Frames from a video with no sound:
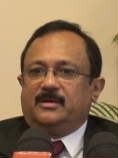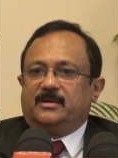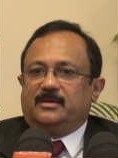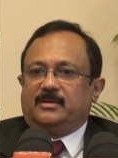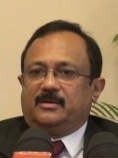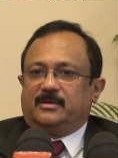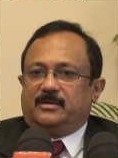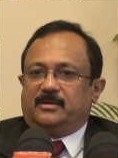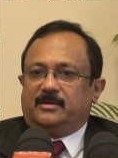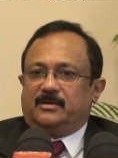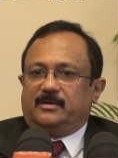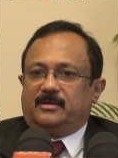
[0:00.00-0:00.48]

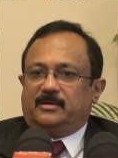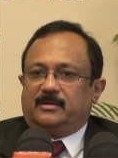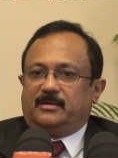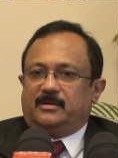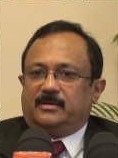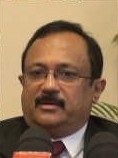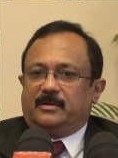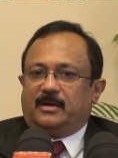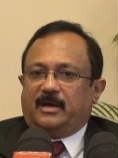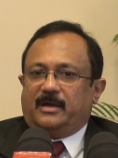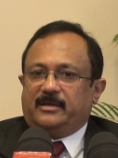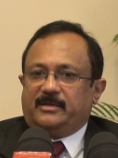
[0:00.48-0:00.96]

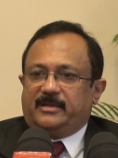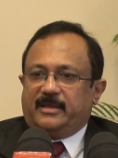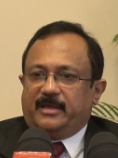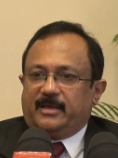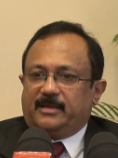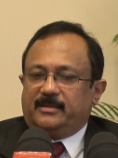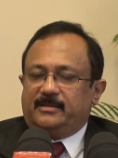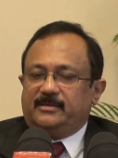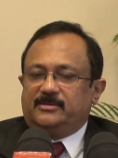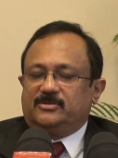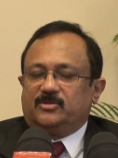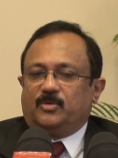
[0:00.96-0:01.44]
Uh, I
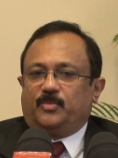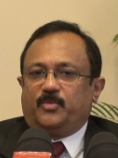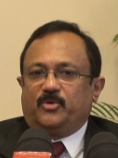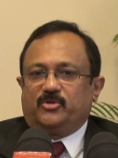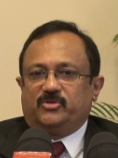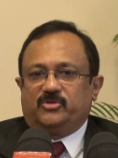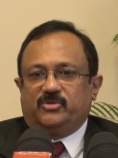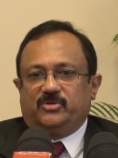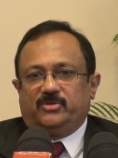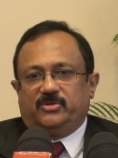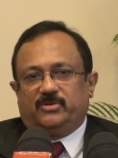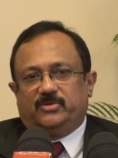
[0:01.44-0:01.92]
take this
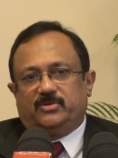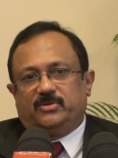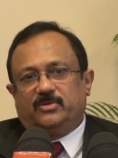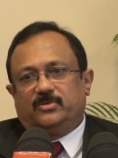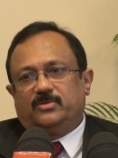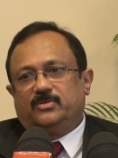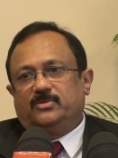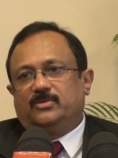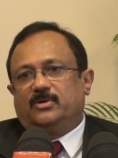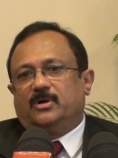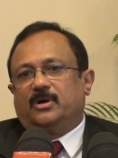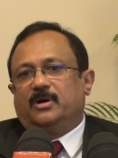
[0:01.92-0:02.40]
opportunity
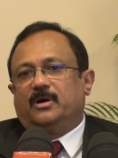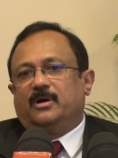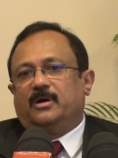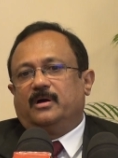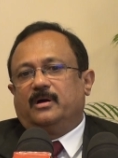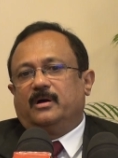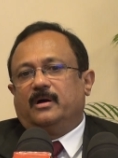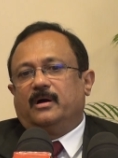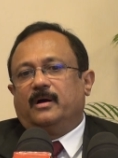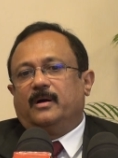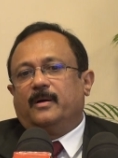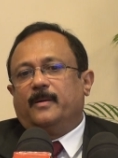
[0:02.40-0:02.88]
to
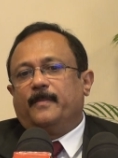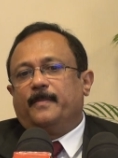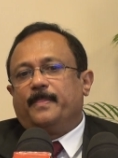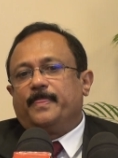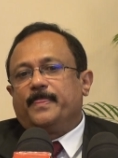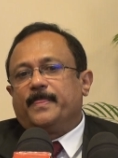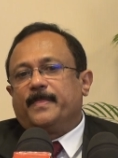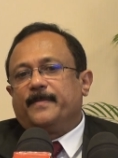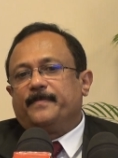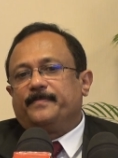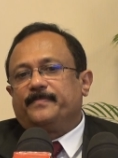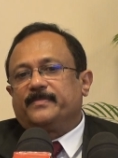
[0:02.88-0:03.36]
uh,
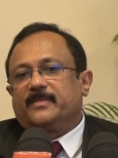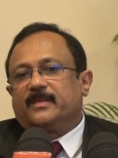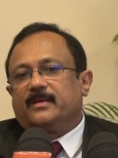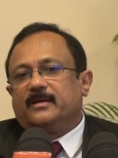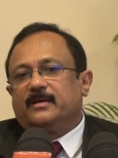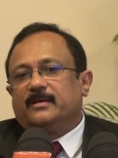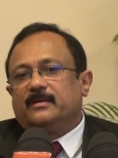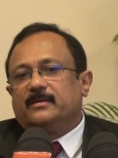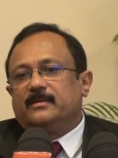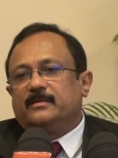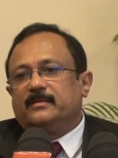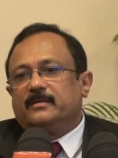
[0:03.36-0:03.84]
uh,
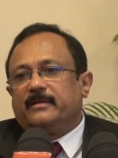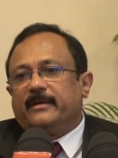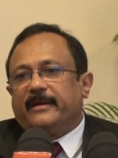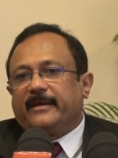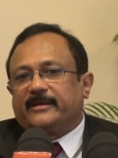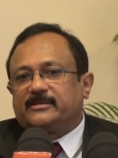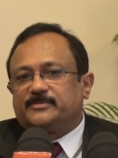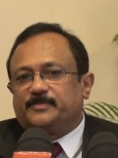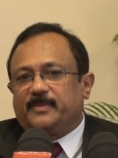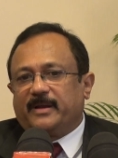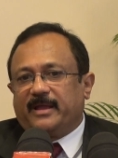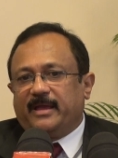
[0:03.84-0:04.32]

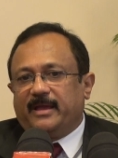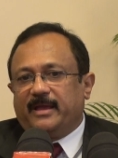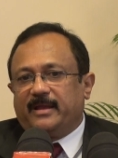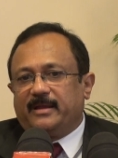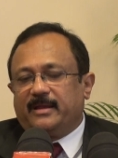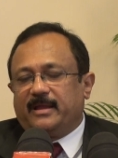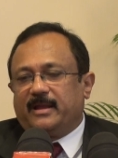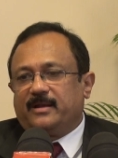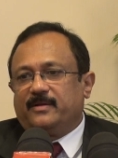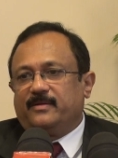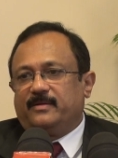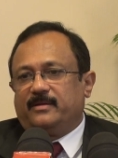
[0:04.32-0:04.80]
explain
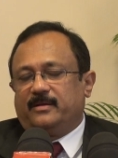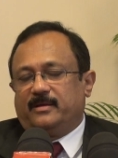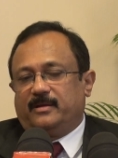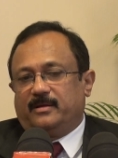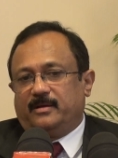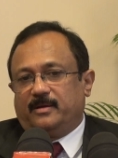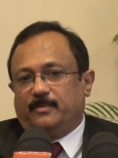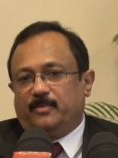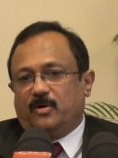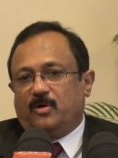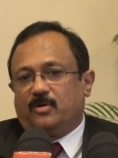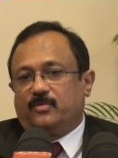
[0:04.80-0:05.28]
and
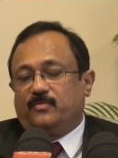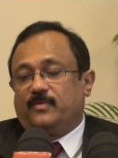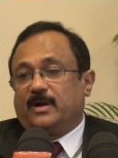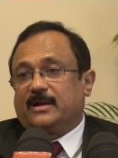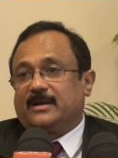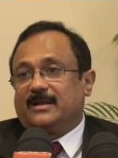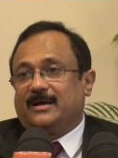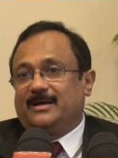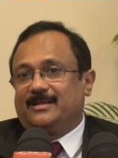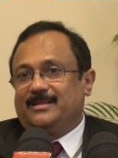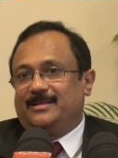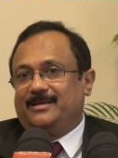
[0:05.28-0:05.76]
about what
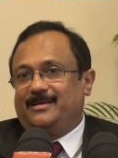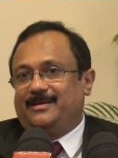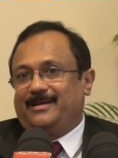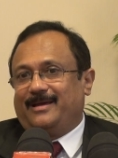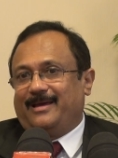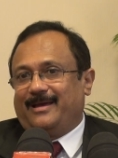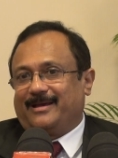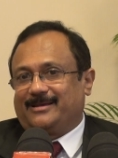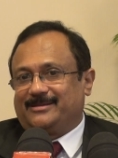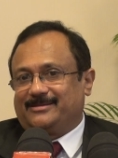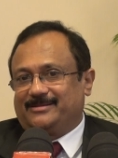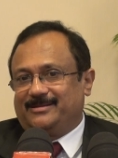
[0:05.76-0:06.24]
are the
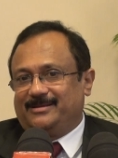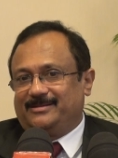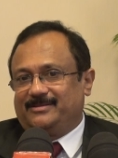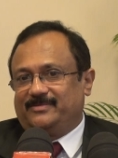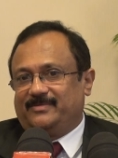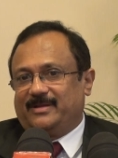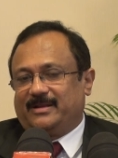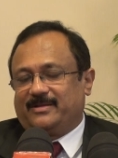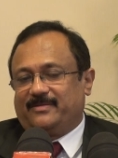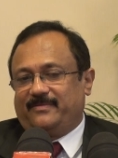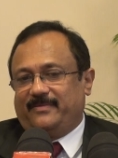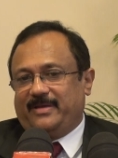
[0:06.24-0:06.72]
actions
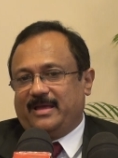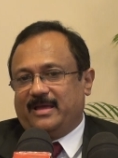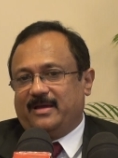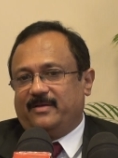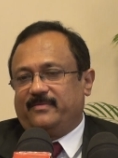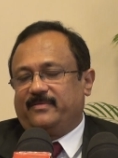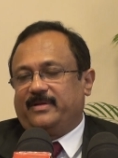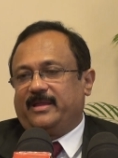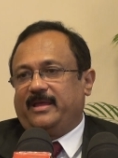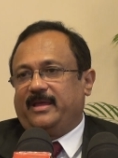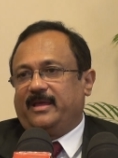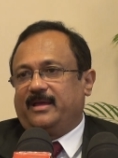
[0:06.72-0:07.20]
that we
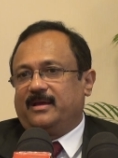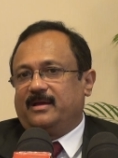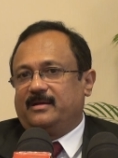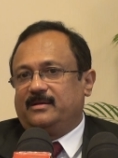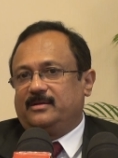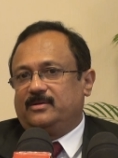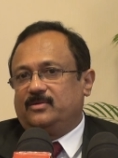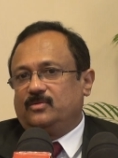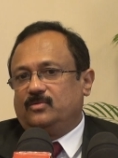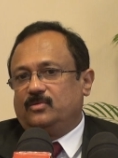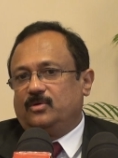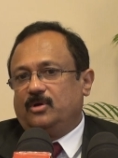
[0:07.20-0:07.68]
have taken
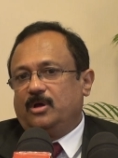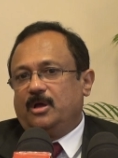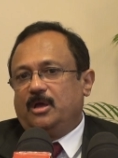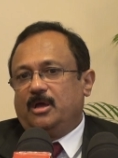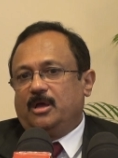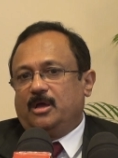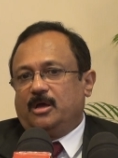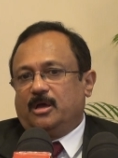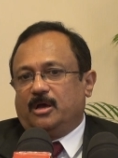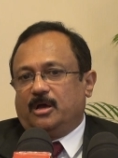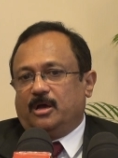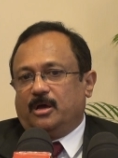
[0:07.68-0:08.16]
to
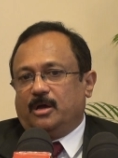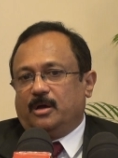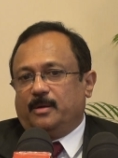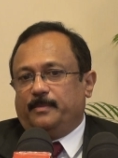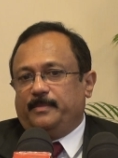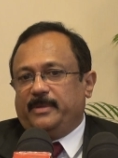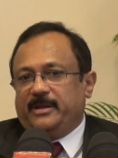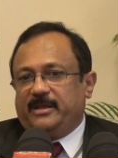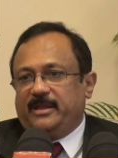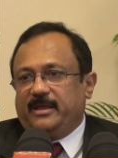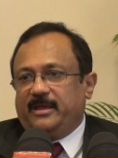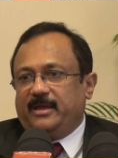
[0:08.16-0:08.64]

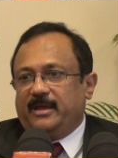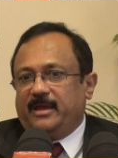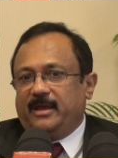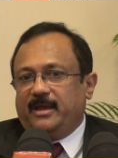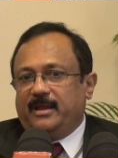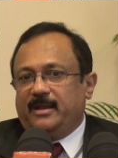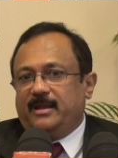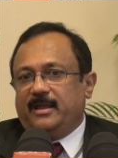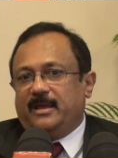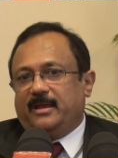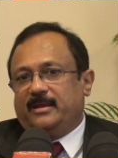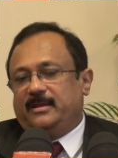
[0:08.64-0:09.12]

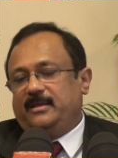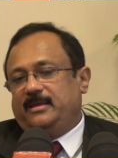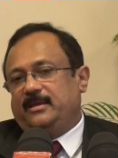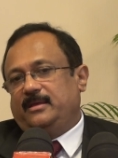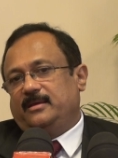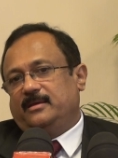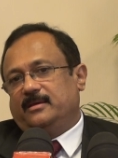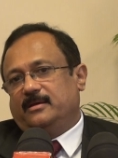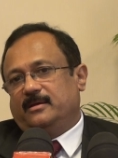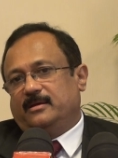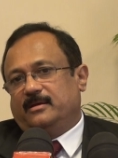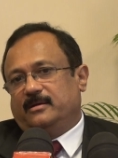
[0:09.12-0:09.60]
mitigate
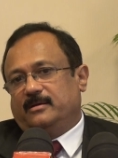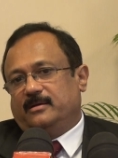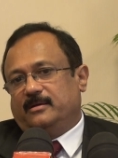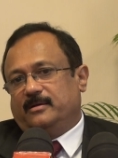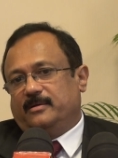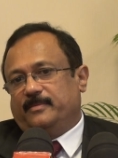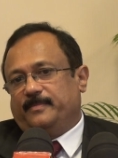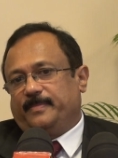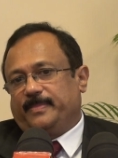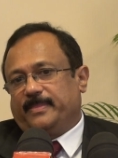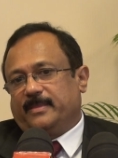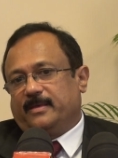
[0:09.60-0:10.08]
any
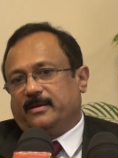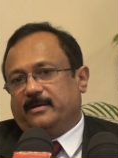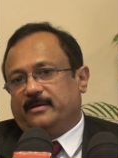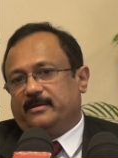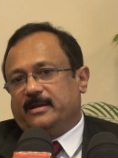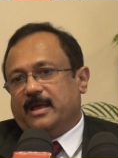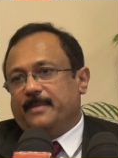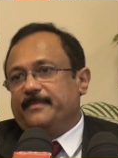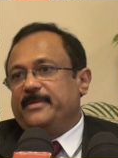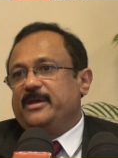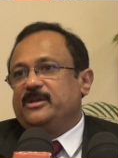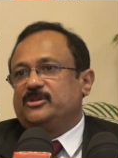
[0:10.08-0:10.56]
um,
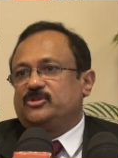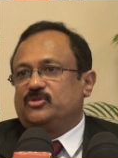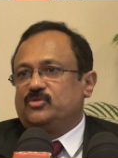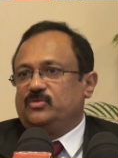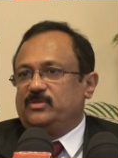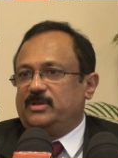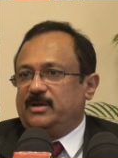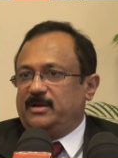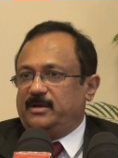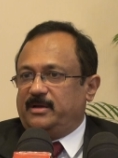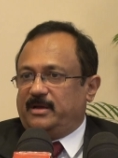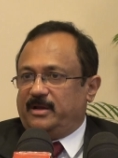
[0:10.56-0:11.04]
damage to
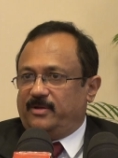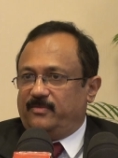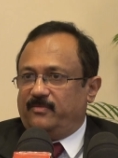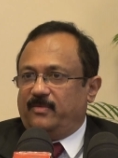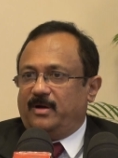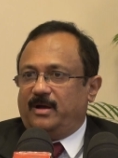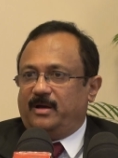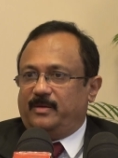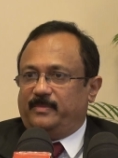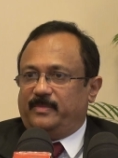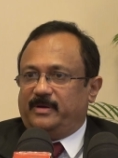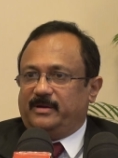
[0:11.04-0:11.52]
the
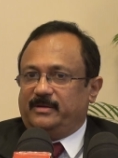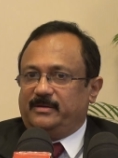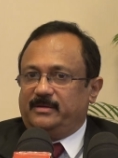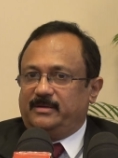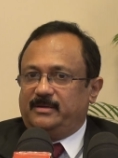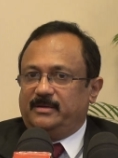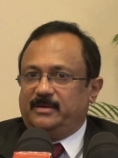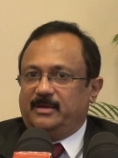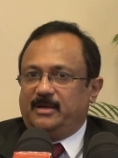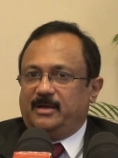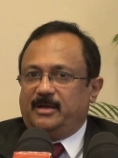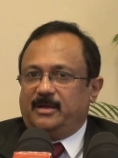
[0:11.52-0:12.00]
environment
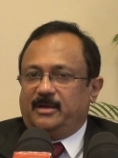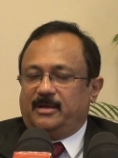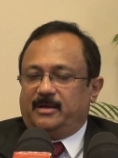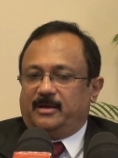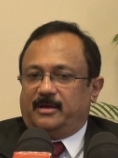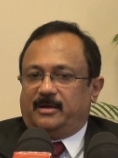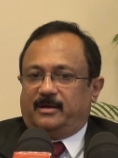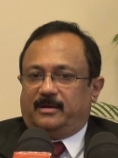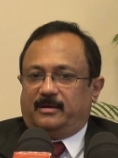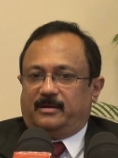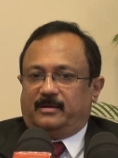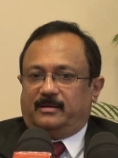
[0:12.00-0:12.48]

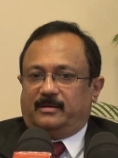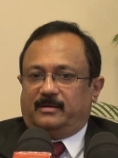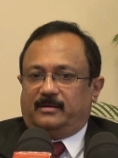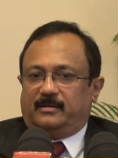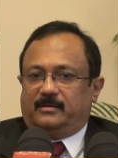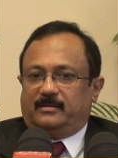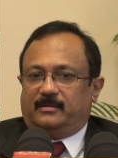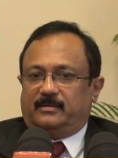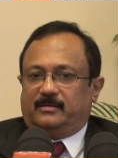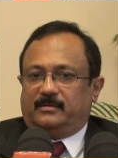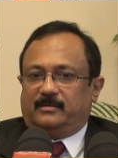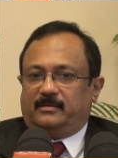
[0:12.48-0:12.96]

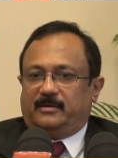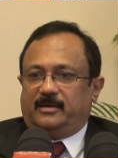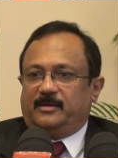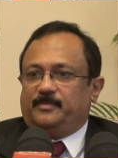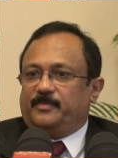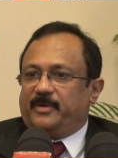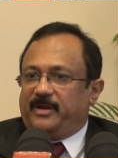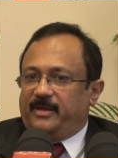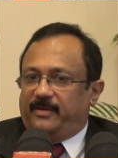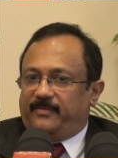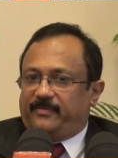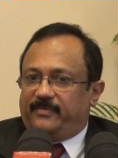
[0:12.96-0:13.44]
in
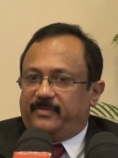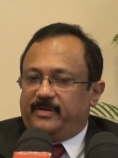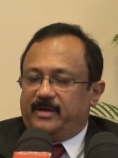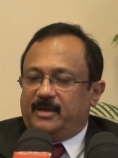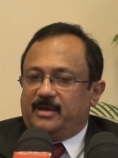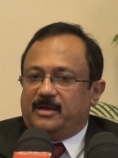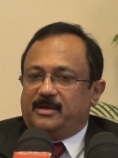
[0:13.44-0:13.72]
brief.